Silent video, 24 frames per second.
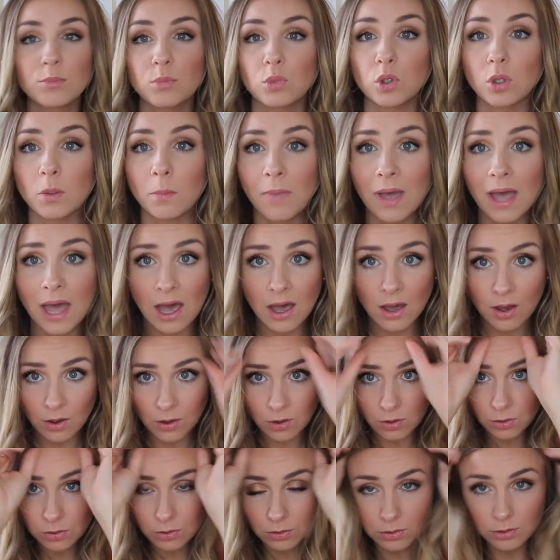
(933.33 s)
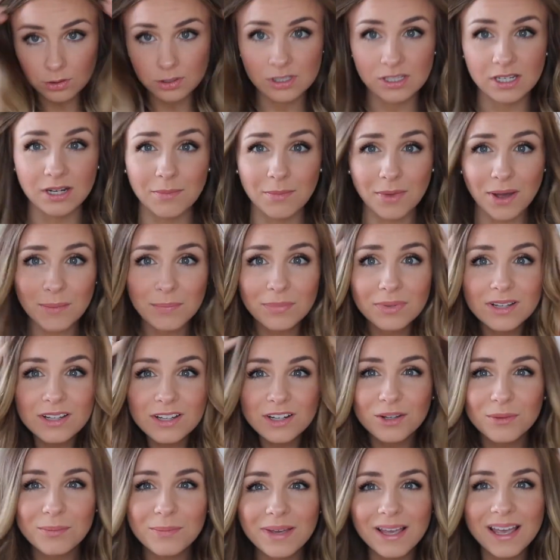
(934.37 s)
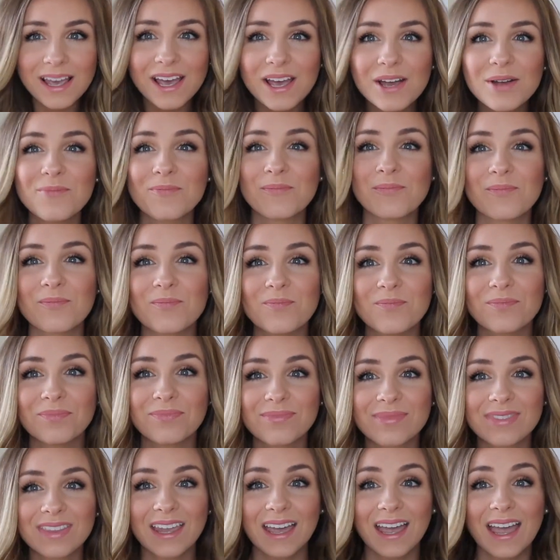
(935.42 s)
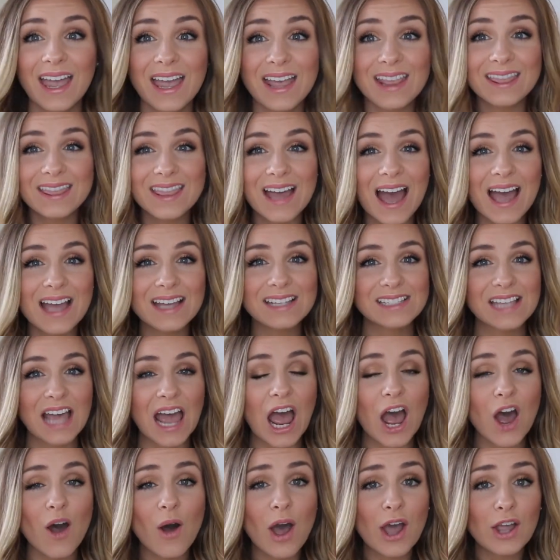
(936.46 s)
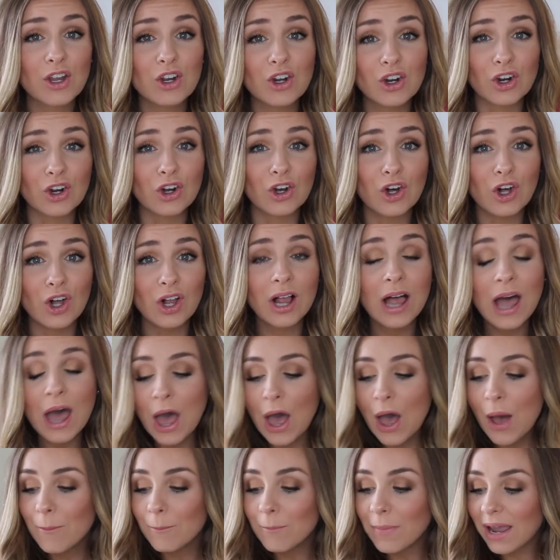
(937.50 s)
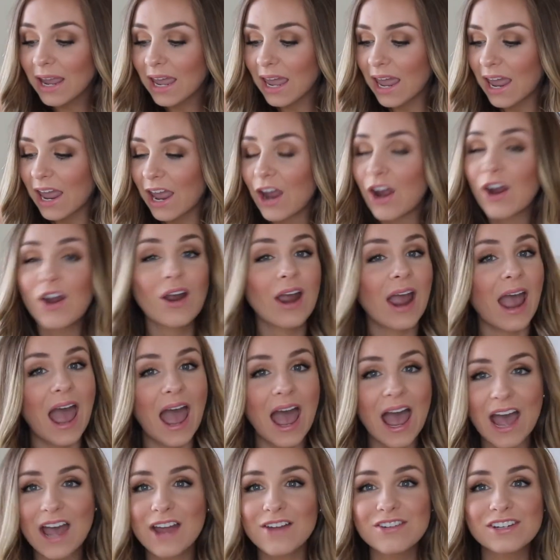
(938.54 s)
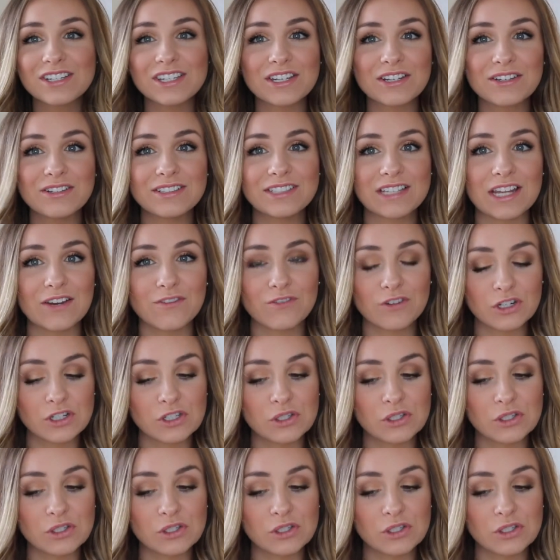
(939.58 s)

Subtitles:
Pull them out, loosen them up a little bit. And that is how I curl my hair every single day for